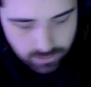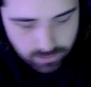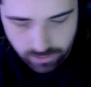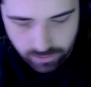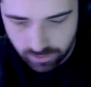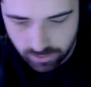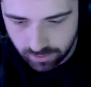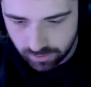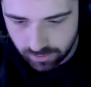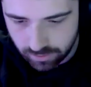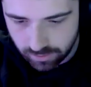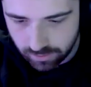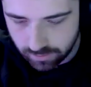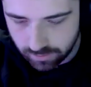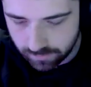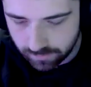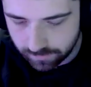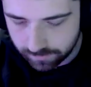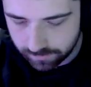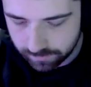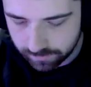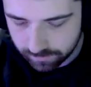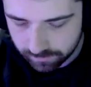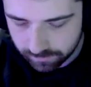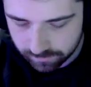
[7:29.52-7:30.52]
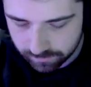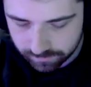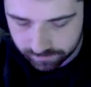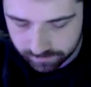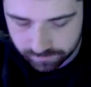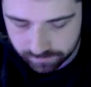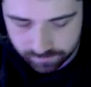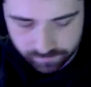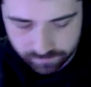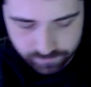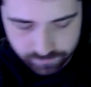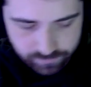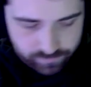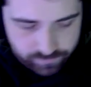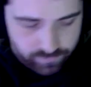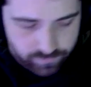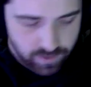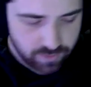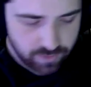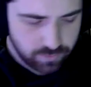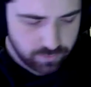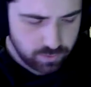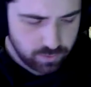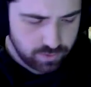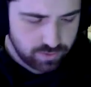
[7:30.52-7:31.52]
and
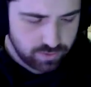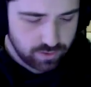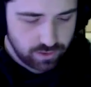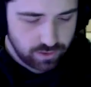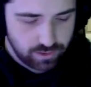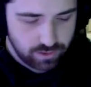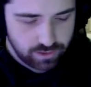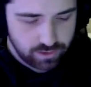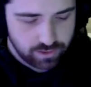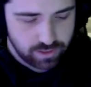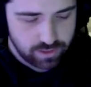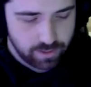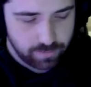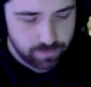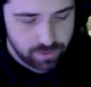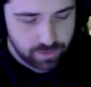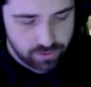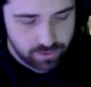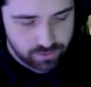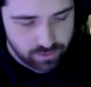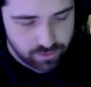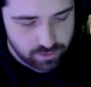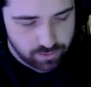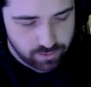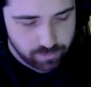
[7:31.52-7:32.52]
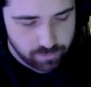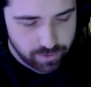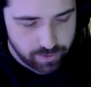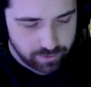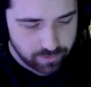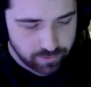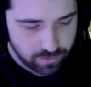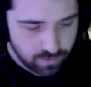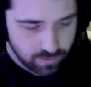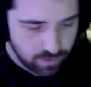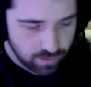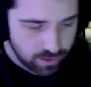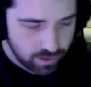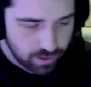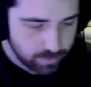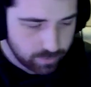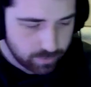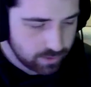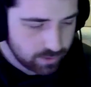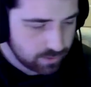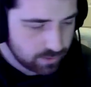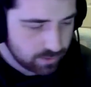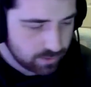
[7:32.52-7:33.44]
avoids any contamination in the micro lab.